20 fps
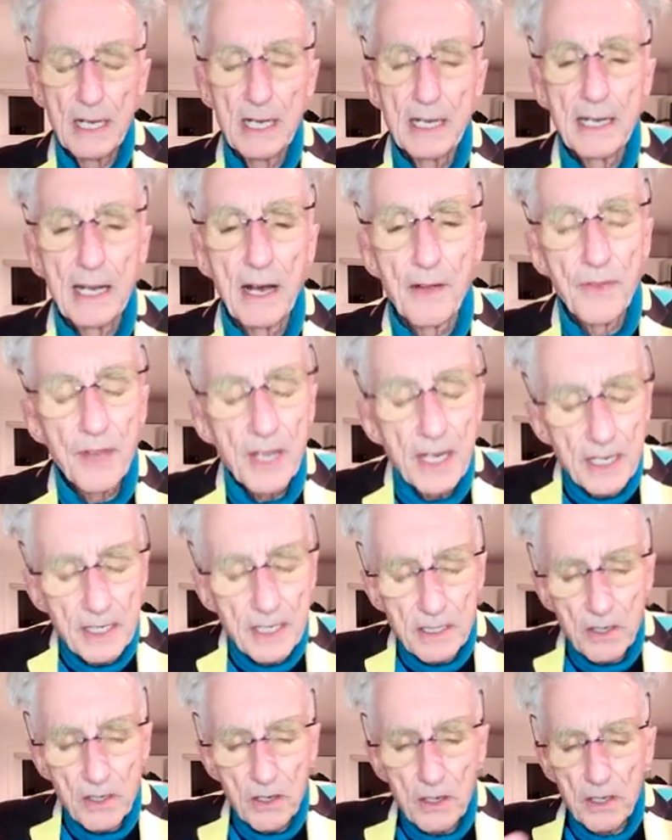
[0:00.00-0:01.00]
Now,
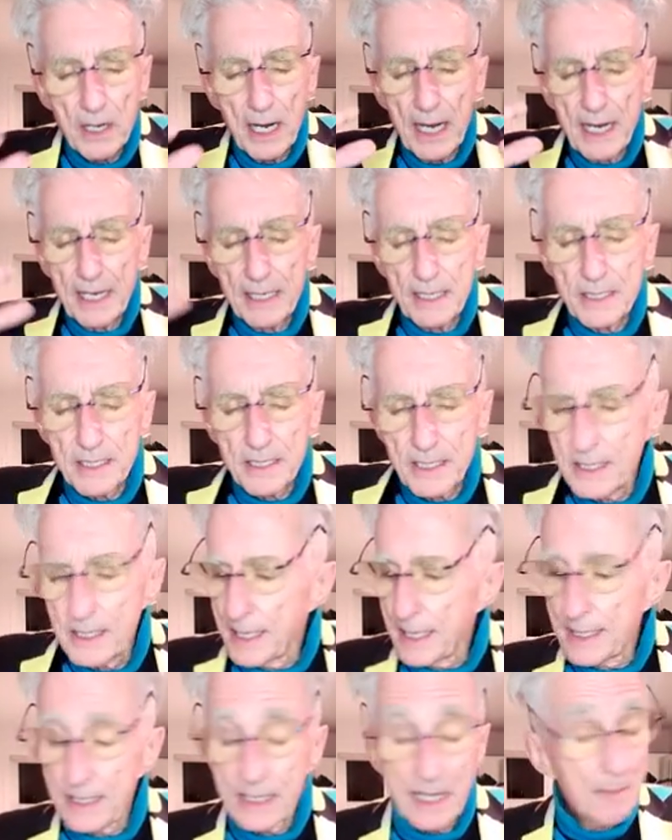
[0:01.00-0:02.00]
these are agencies
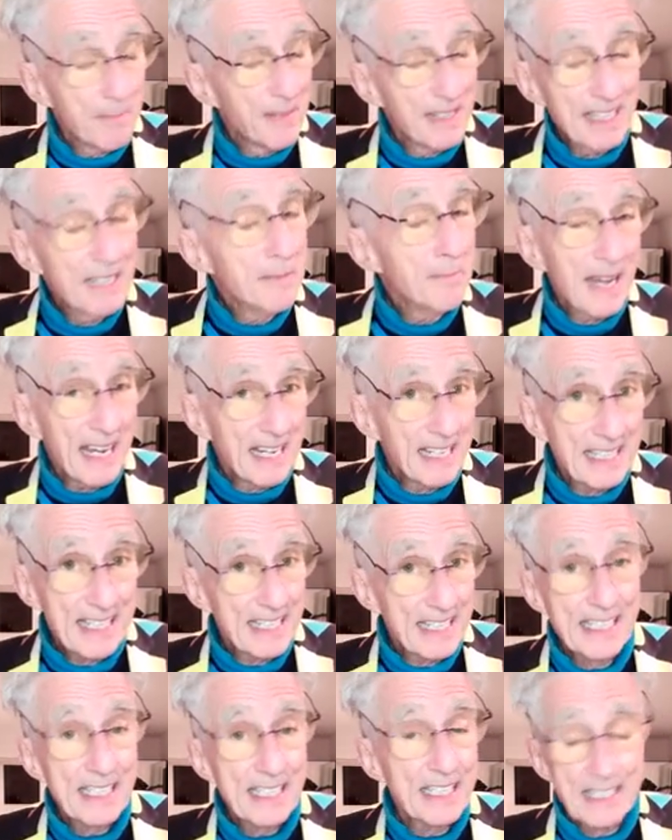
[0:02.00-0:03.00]
that set up, I think, back in the
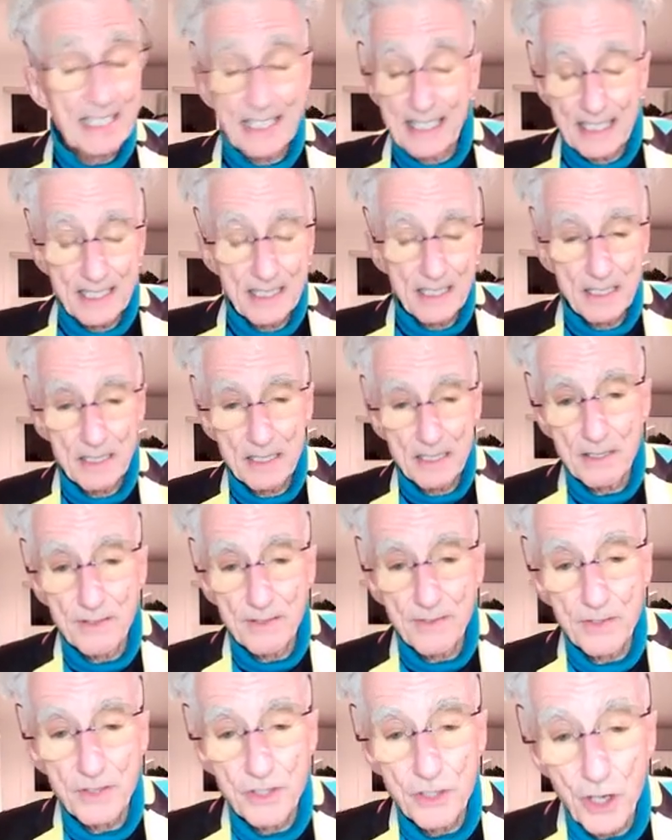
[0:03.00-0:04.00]
60s. This is
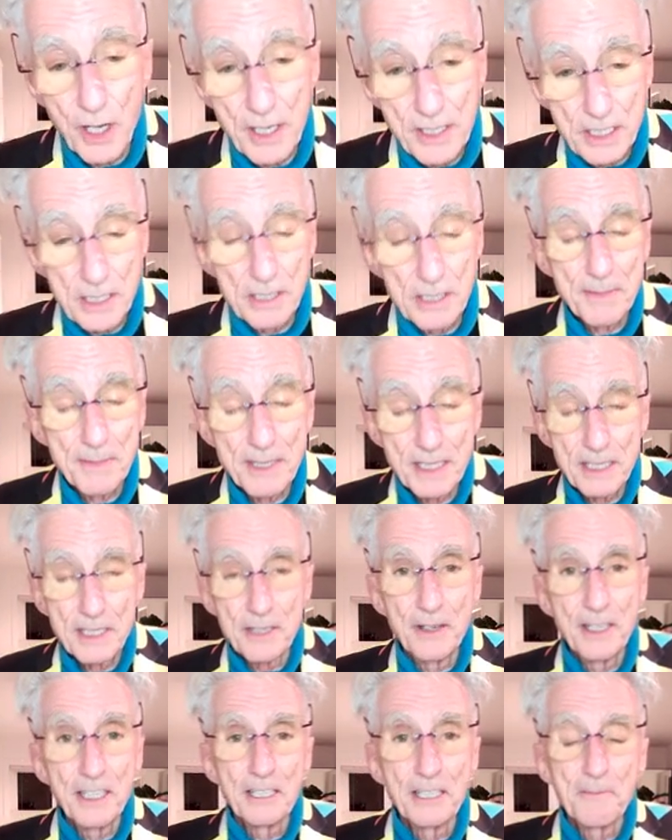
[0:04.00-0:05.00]
from Johnson
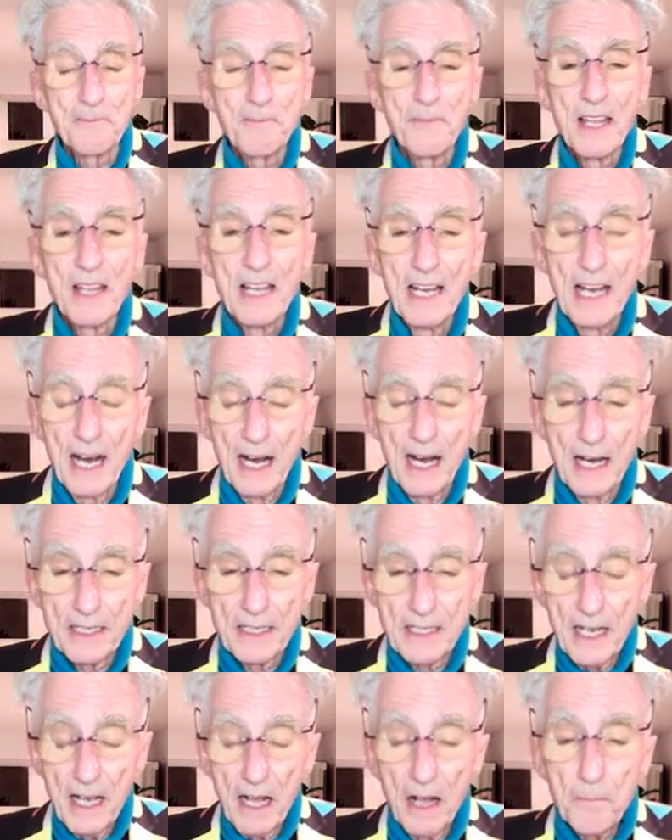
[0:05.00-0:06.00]
administration uh,
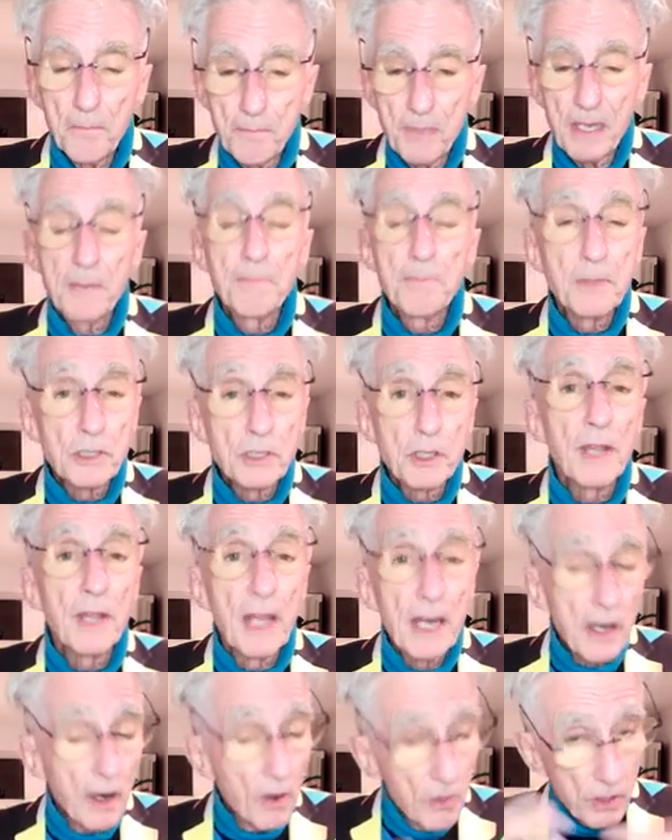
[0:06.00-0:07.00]
to help people so they
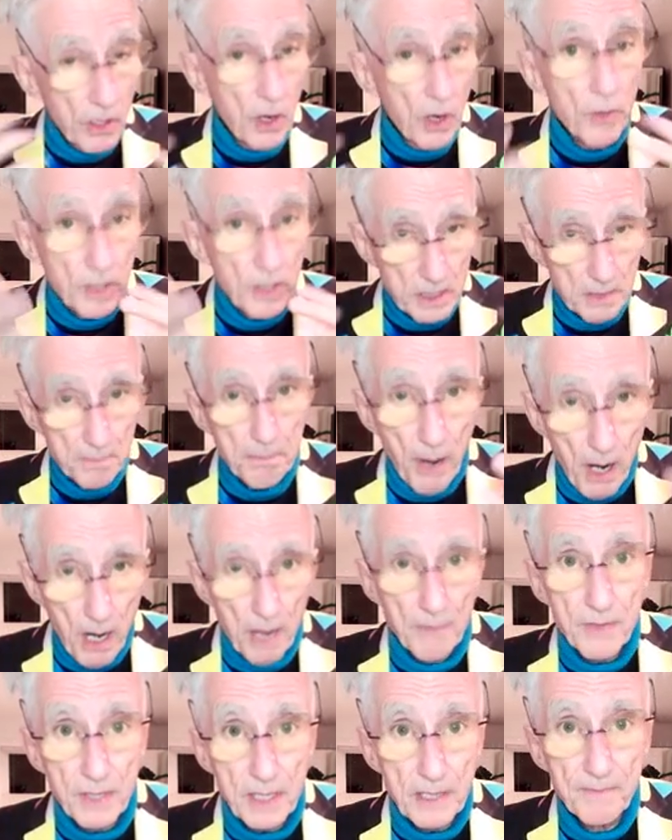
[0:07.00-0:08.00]
don't go into
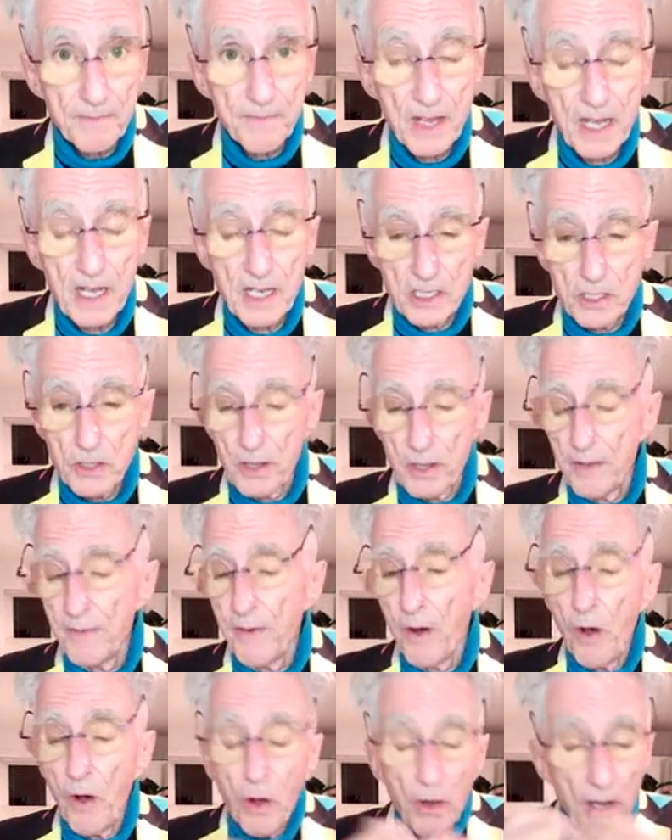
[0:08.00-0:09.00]
poverty. So they have
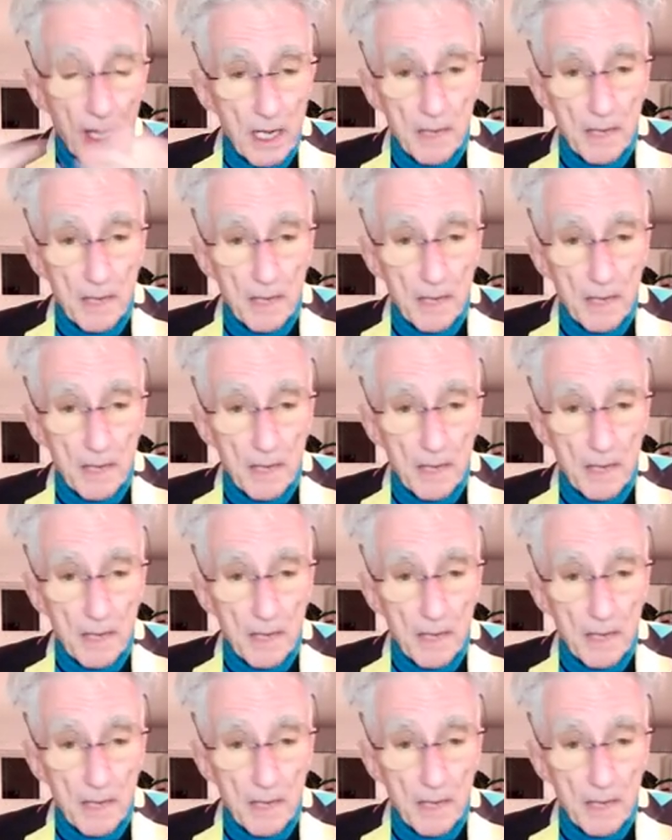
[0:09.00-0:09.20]
all kind